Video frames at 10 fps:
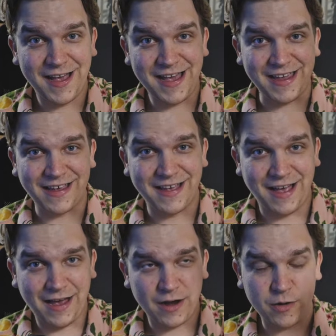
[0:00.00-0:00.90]
Hi,
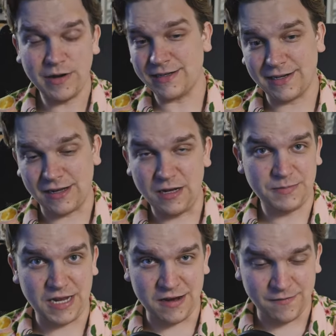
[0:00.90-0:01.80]
a quick little
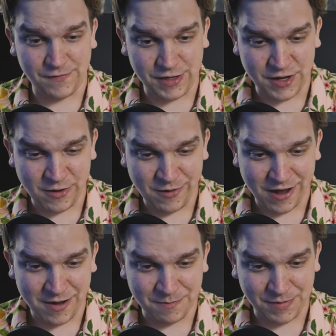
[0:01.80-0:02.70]
update
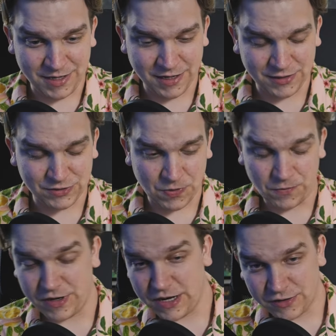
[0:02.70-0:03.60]
video because
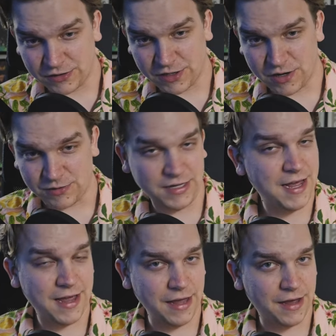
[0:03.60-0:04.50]
3 years ago
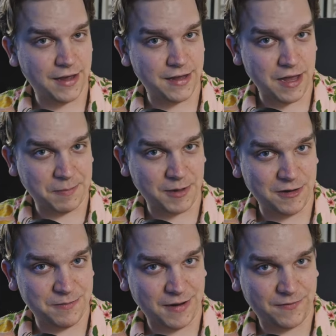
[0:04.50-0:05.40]
today, I
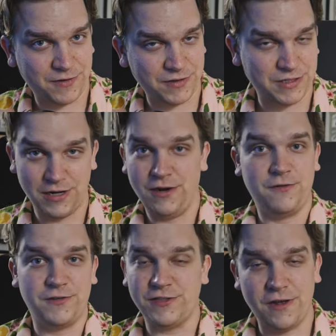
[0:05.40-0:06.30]
uploaded my first
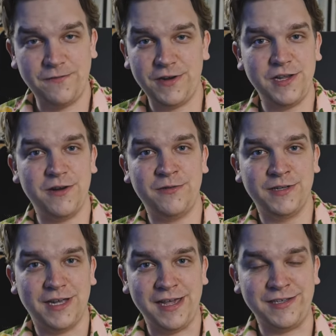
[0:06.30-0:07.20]
Resolve video
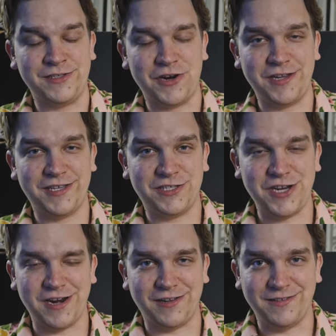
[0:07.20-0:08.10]
and started this
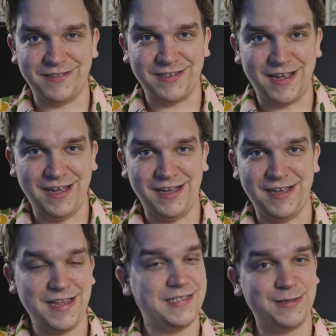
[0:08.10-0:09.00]
channel.
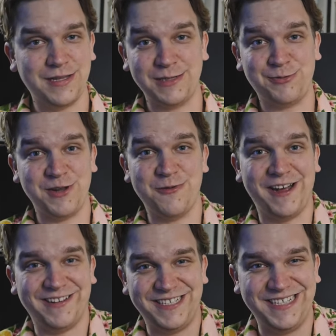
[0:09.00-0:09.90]
That's pretty
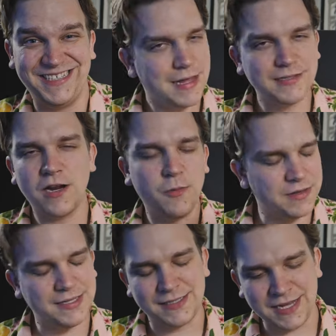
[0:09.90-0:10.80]
wild. That's not
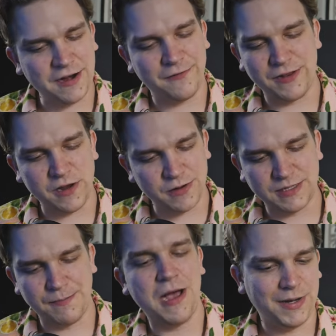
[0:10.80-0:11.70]
what this entire video
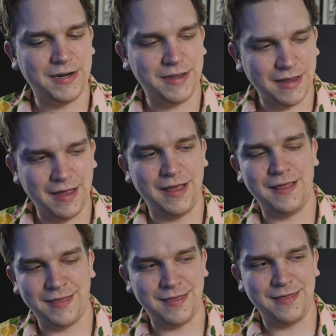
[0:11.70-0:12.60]
is about,
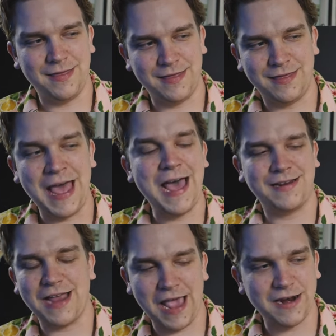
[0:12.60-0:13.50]
but
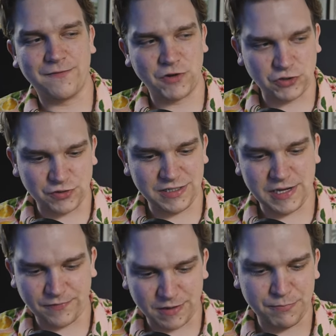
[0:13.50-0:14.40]
that anniversary
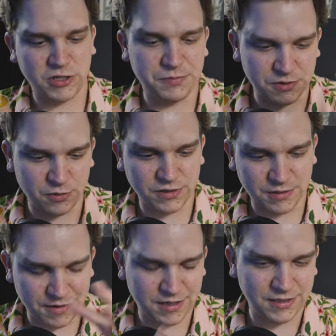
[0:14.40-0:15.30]
definitely pushed me towards
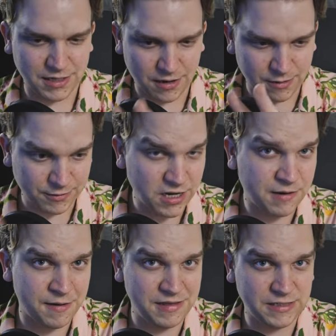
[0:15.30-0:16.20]
some of the things I want to
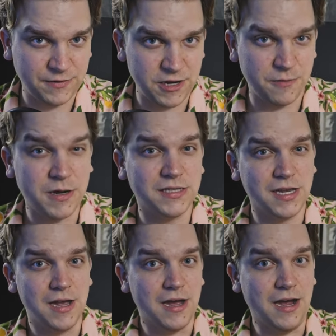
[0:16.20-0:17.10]
talk about in this video
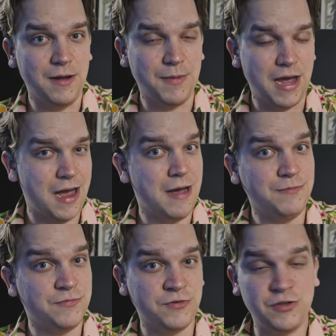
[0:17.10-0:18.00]
because
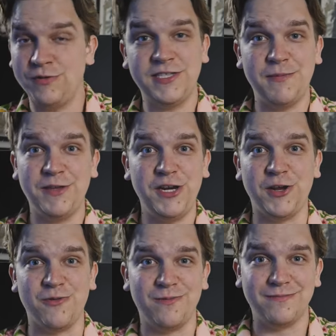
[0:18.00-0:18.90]
I'm doing something
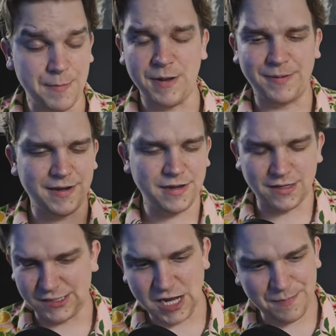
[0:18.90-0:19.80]
new. I'm not planning
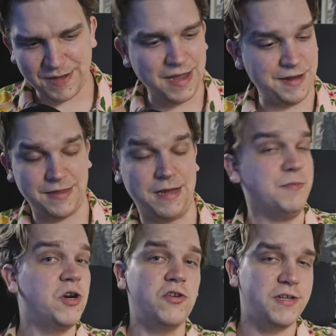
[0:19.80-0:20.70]
on stopping anything
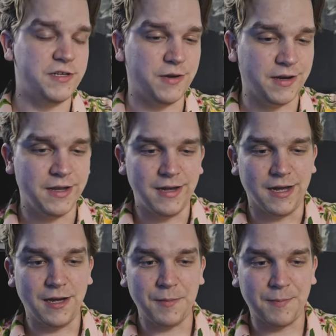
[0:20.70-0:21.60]
I'm currently doing,
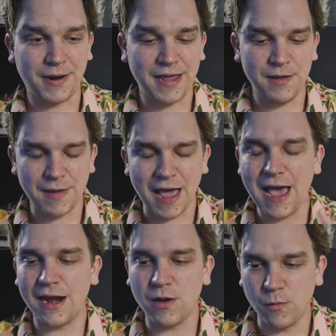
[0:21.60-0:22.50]
but I am
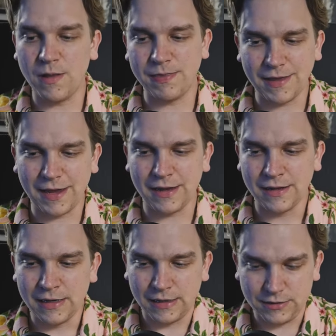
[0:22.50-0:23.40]
adding one thing
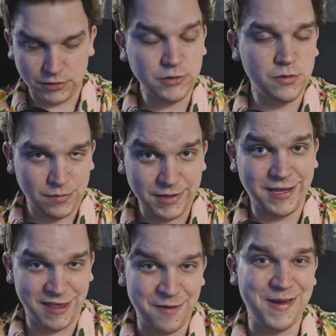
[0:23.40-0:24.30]
to
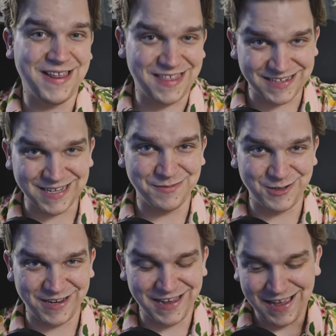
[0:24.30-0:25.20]
the many things I'm
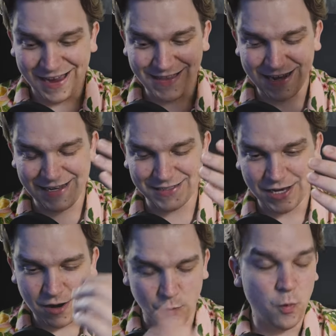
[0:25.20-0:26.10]
doing, and that is
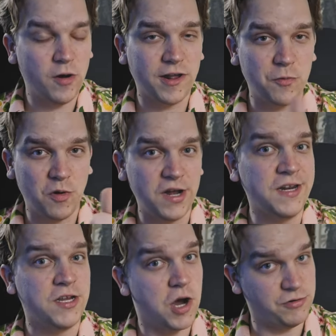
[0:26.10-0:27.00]

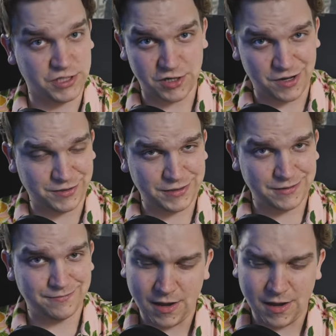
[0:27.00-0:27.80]
one-on-one coaching calls.